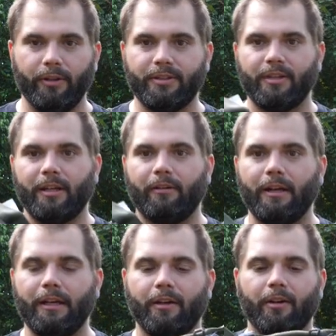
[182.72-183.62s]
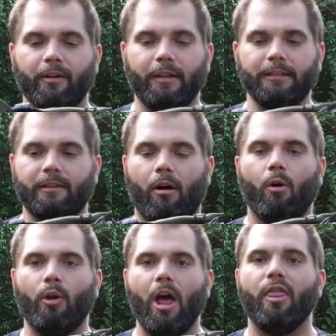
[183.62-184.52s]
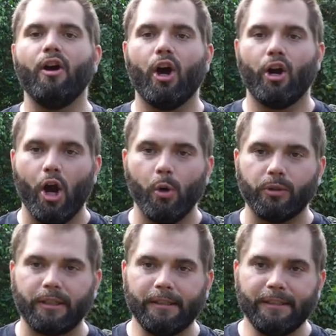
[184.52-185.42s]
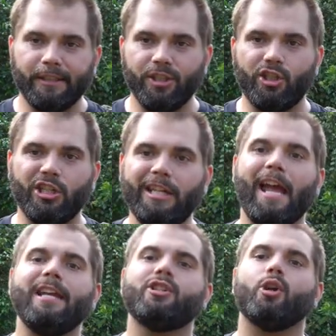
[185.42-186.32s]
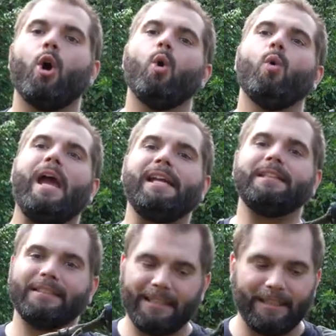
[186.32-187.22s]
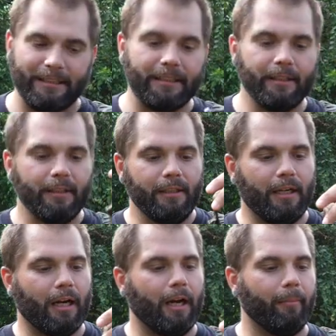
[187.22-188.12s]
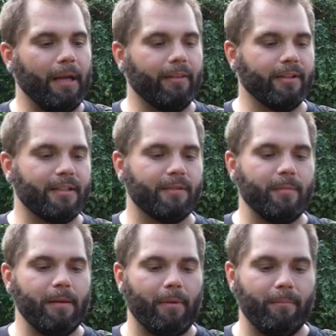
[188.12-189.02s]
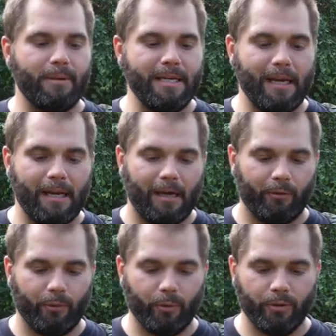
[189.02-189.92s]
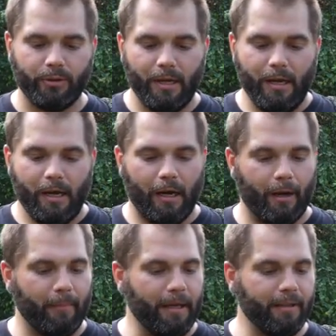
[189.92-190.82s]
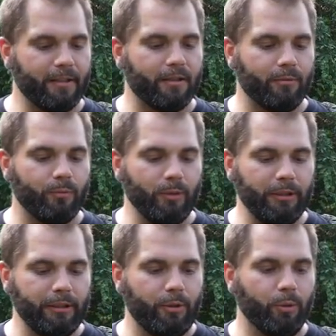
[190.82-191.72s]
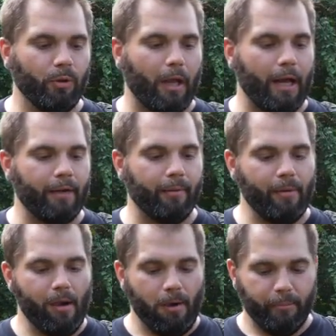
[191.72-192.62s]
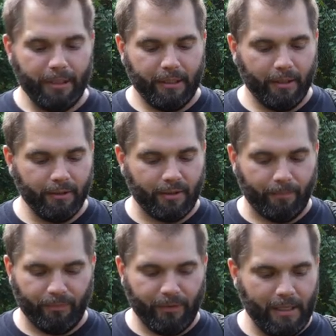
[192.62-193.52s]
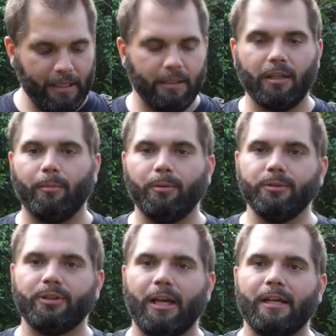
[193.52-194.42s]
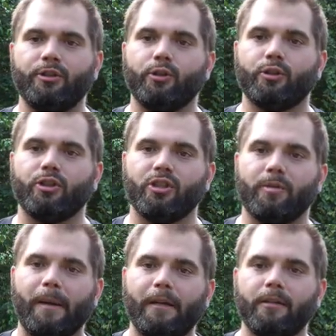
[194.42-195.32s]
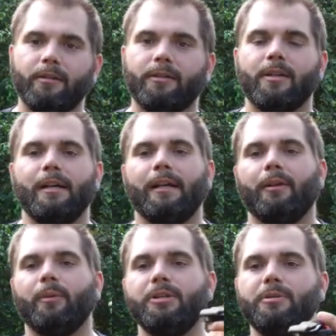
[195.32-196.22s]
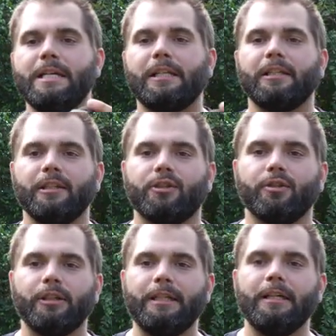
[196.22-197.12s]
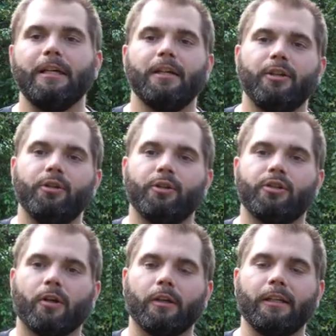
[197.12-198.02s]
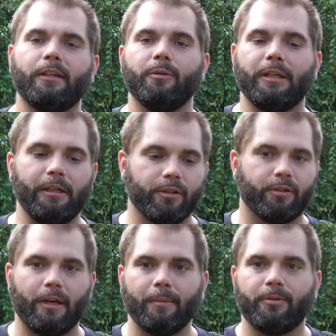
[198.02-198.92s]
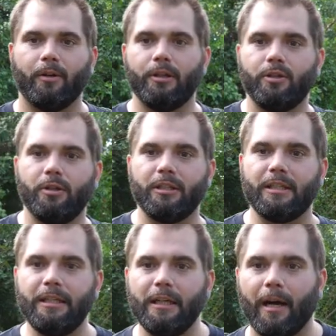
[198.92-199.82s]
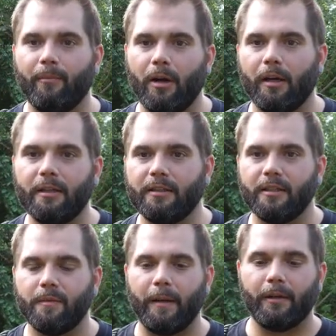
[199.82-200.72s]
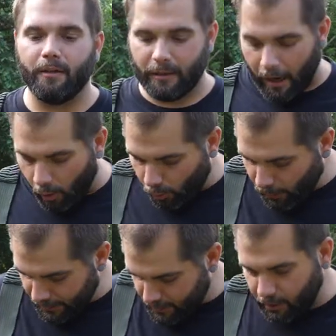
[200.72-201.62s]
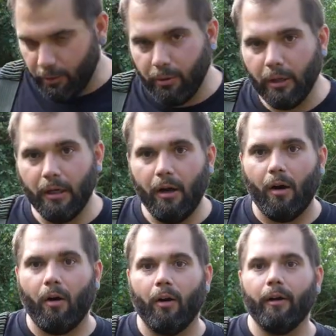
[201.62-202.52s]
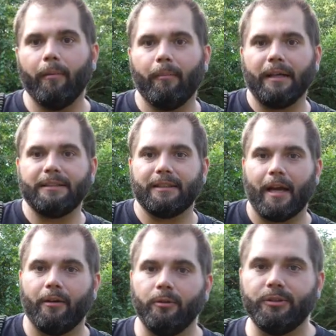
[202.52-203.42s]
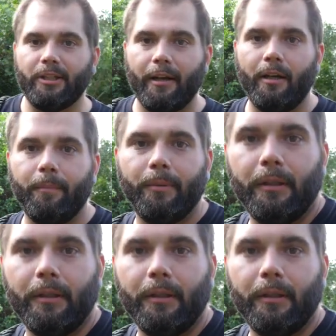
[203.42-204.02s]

This thing right here is called the GHOAT. G-H-O-A-T. Um, and this is made by BK Outdoors. Um, and this is a really cool item because it doubles as your suspenders. And when you get to the tree, you could turn it into a gear strap. So as you can see, I'm rocking suspenders. I always do on my saddle setup.